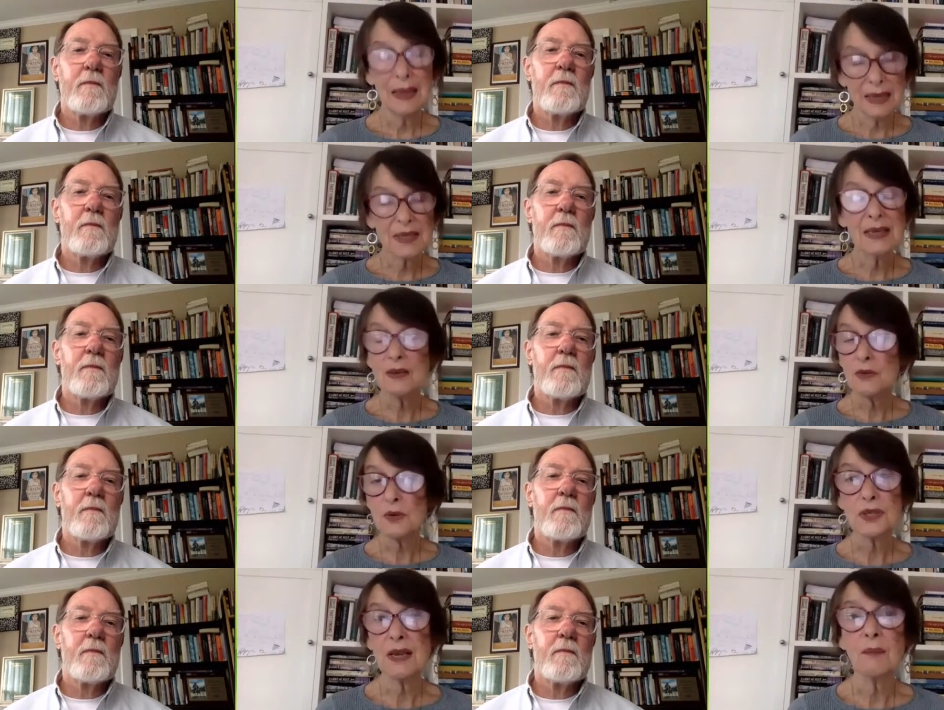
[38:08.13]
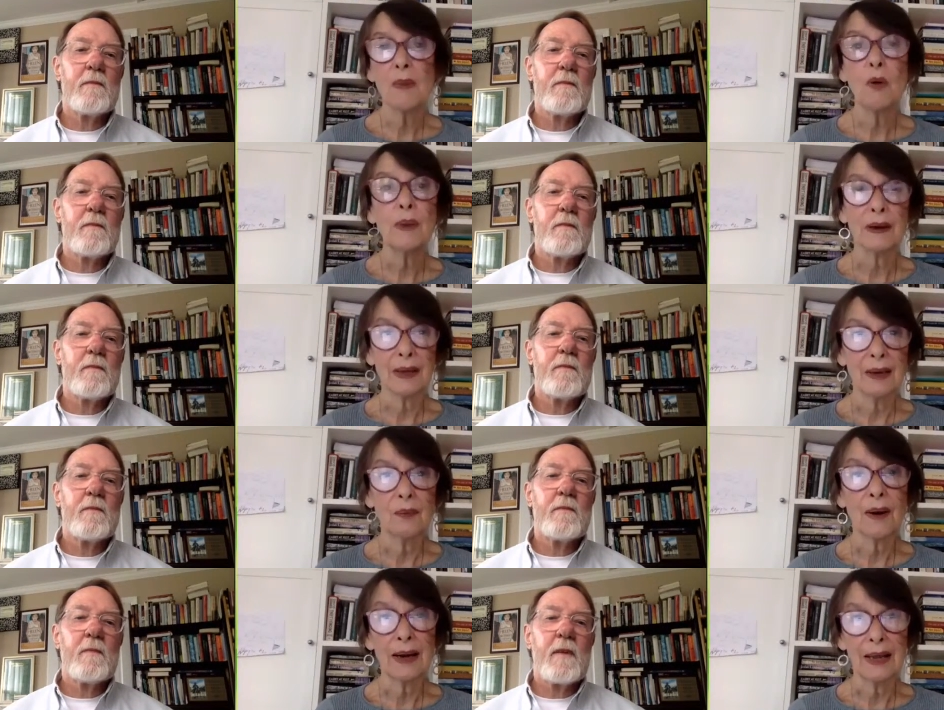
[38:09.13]
Speaker 1: it's an interesting moment
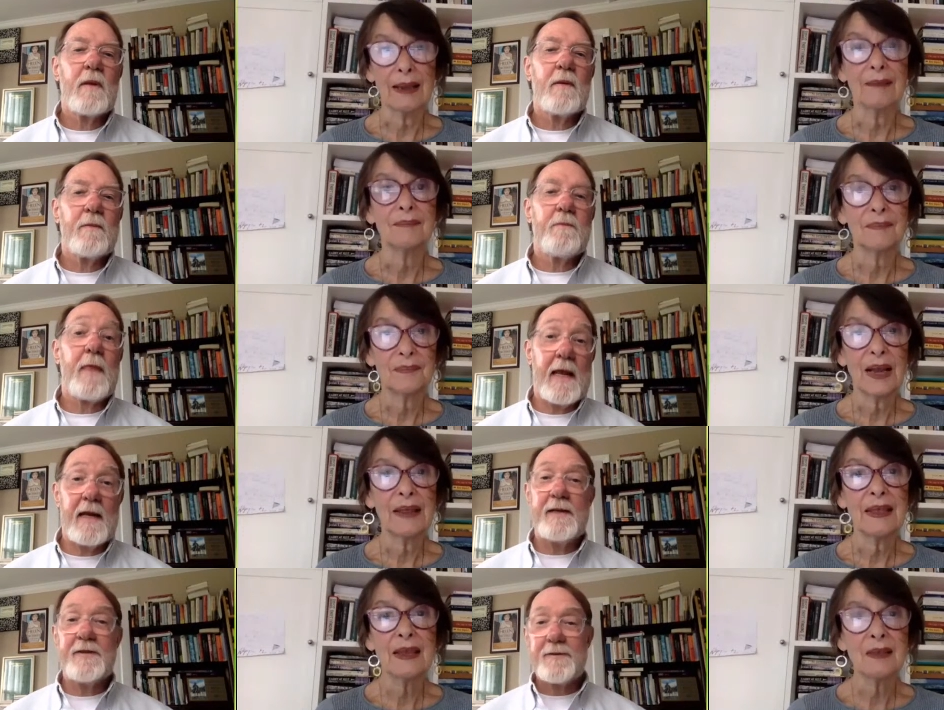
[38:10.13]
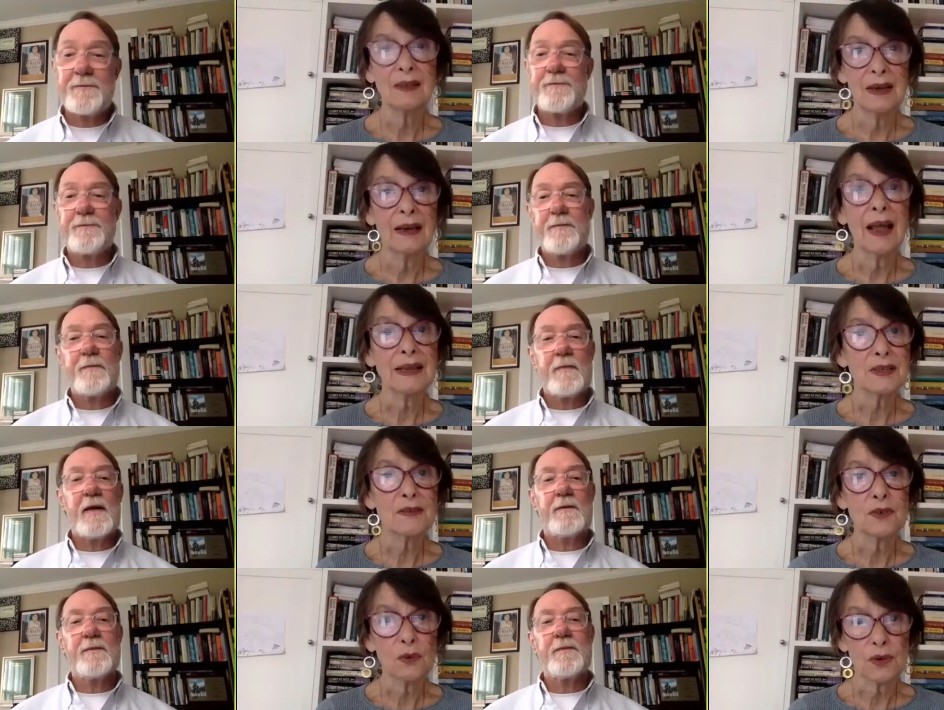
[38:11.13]
in writing. It I is. Lots
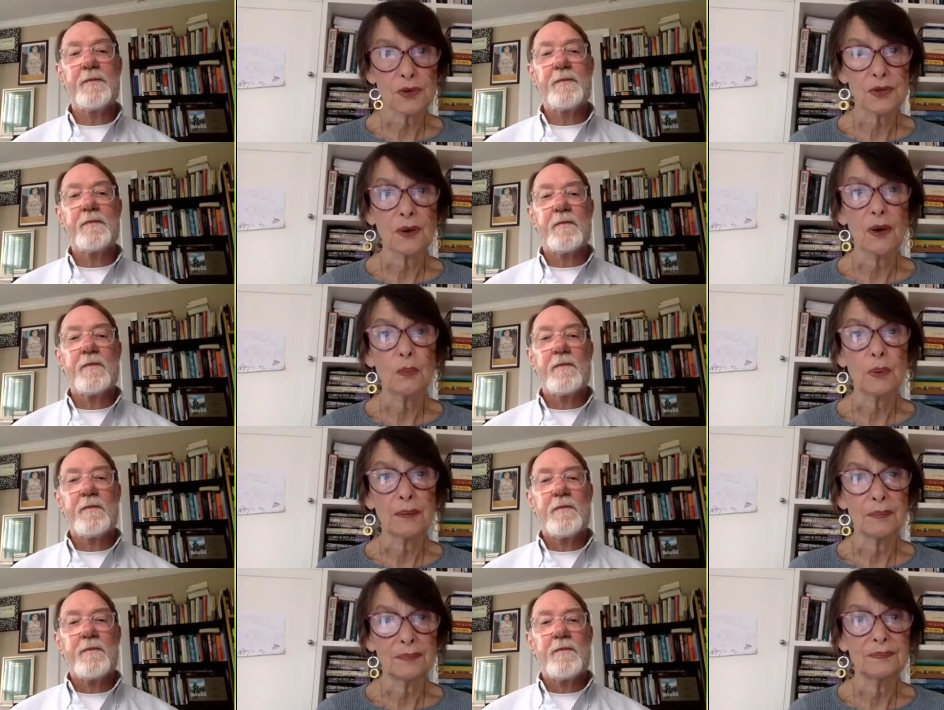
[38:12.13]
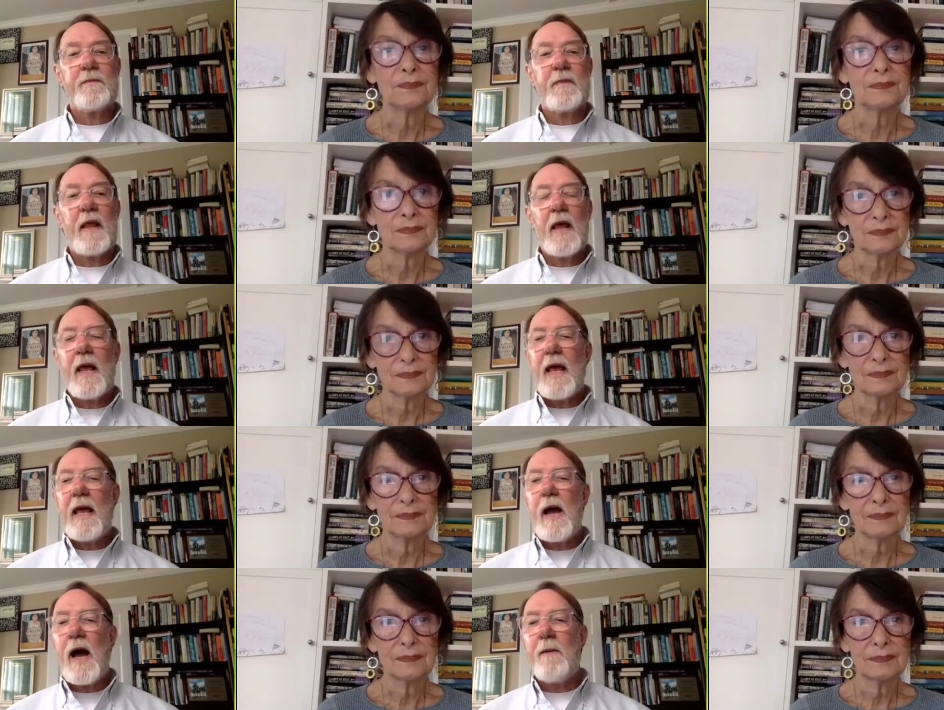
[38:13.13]
of doors are open.
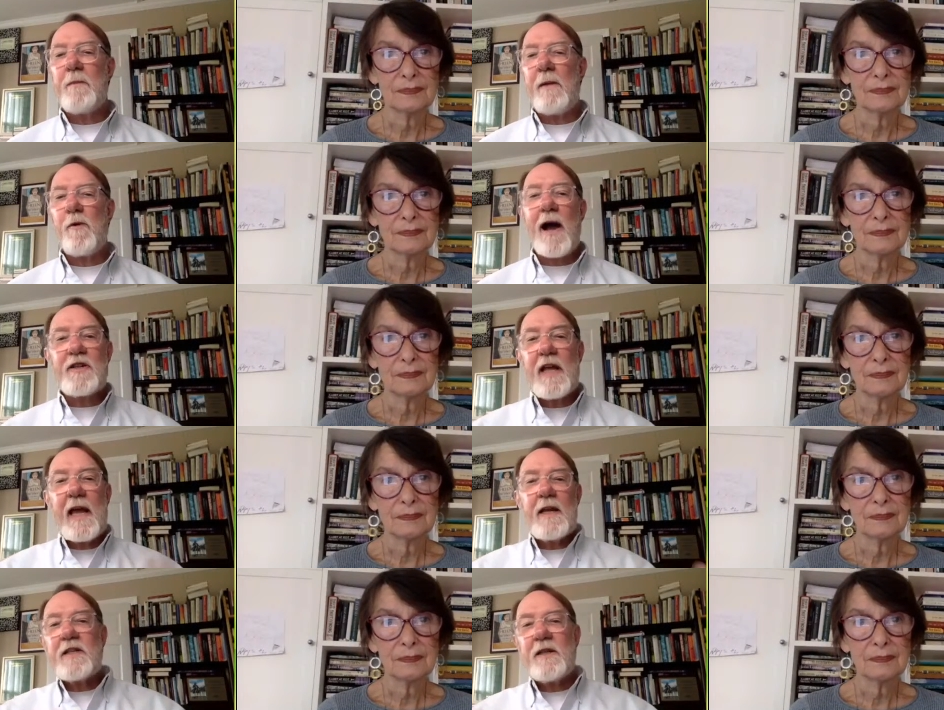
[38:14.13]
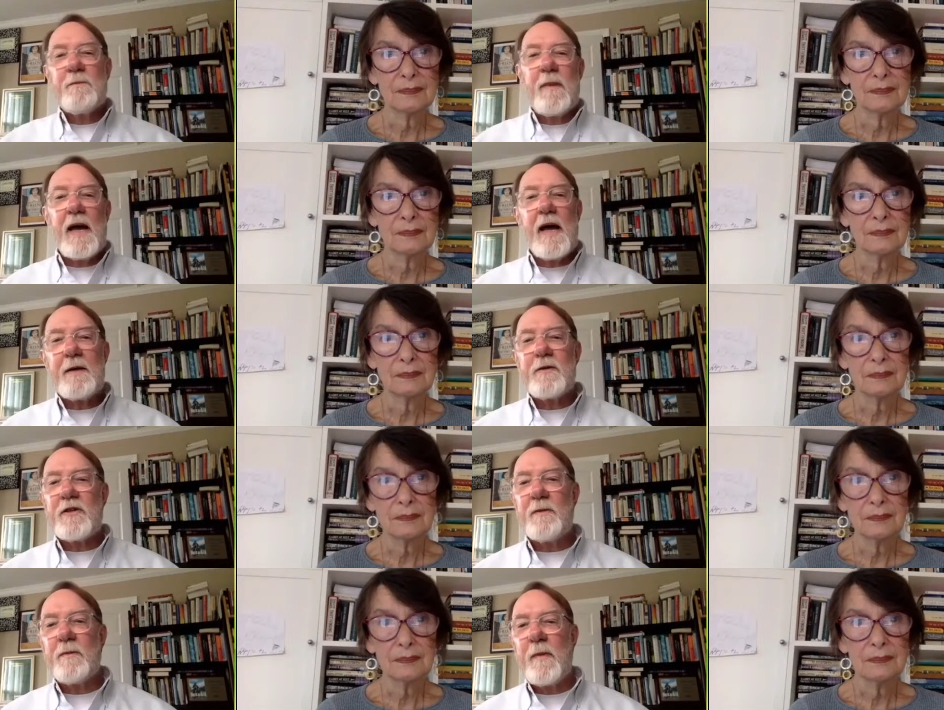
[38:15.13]
Speaker 2: Um, and we're actually getting some uh,
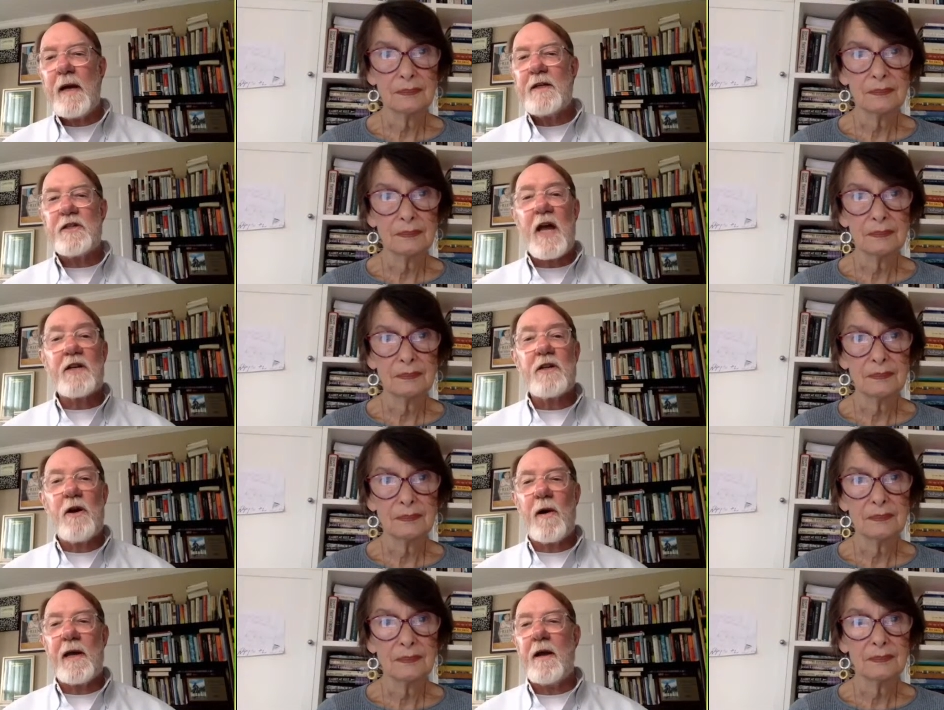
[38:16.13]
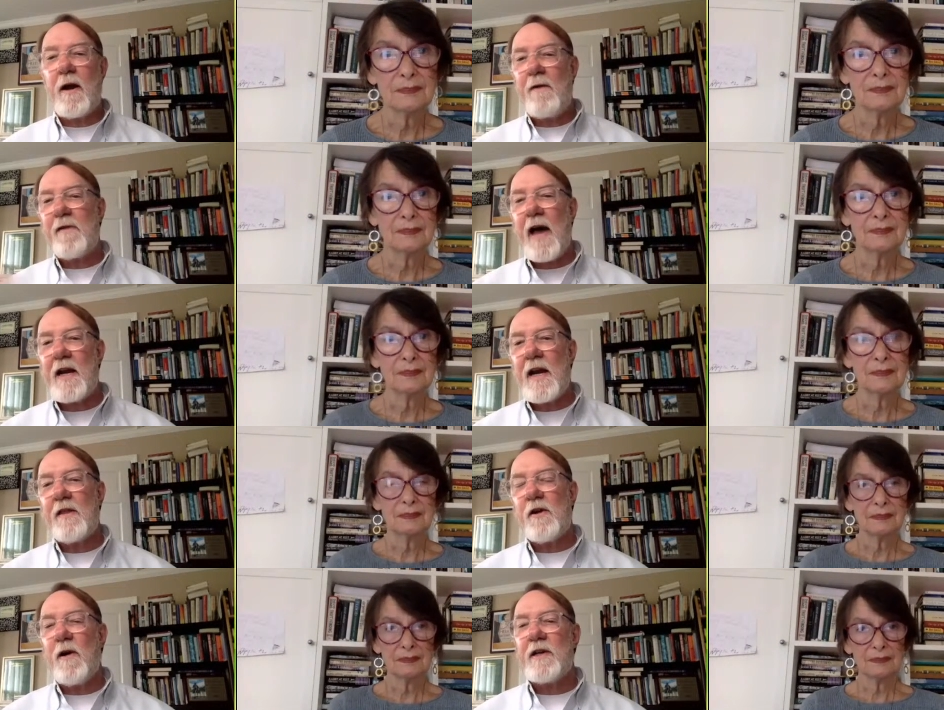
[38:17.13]
some uh, discussion going here. I've got
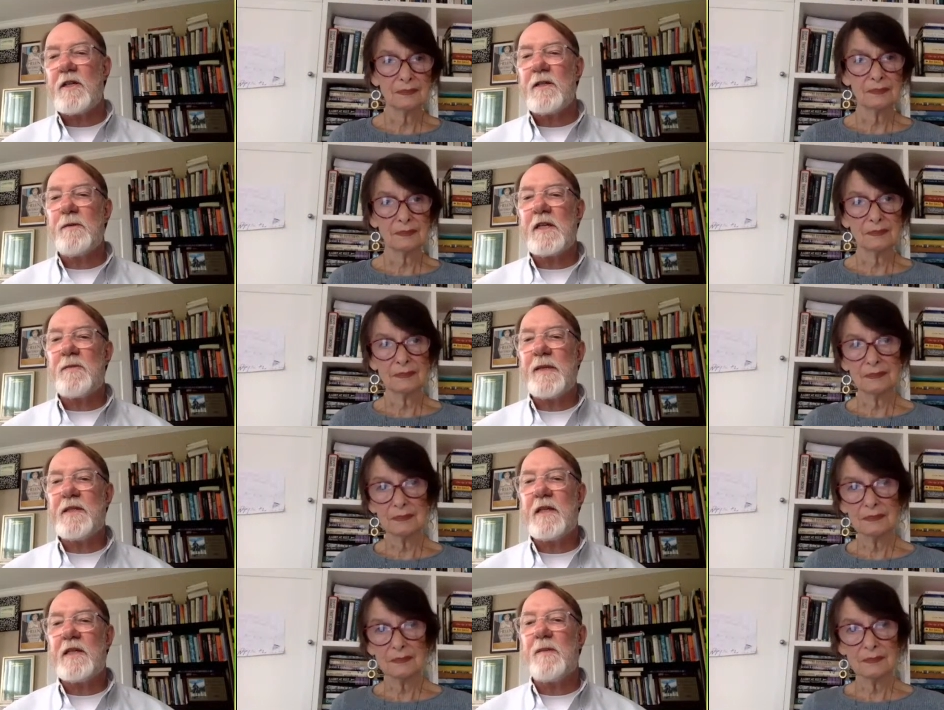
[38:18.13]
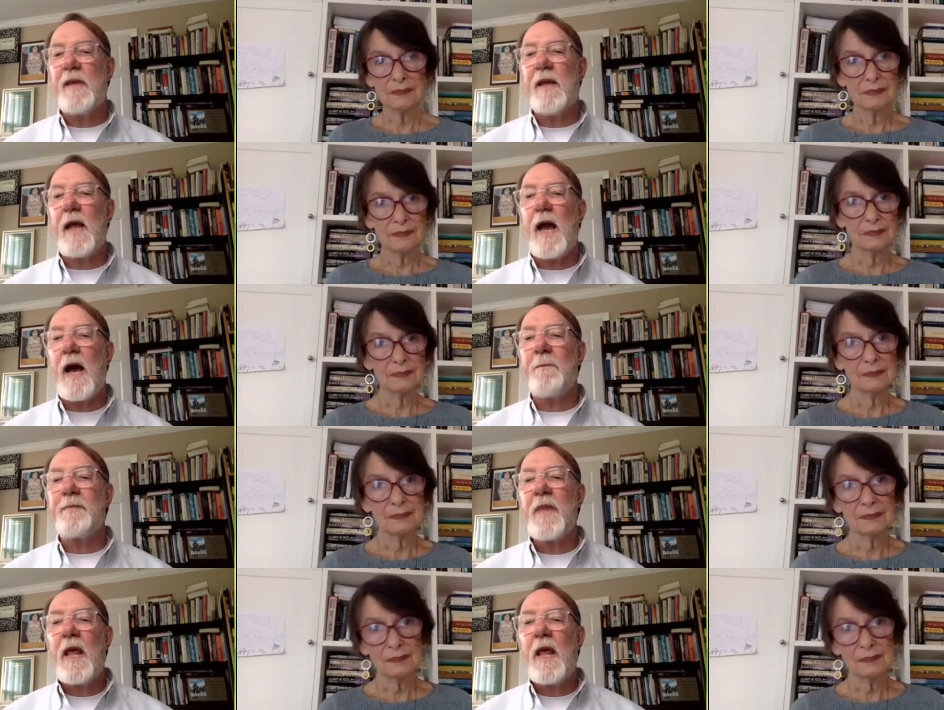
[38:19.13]
another question that's been sent to me. Um,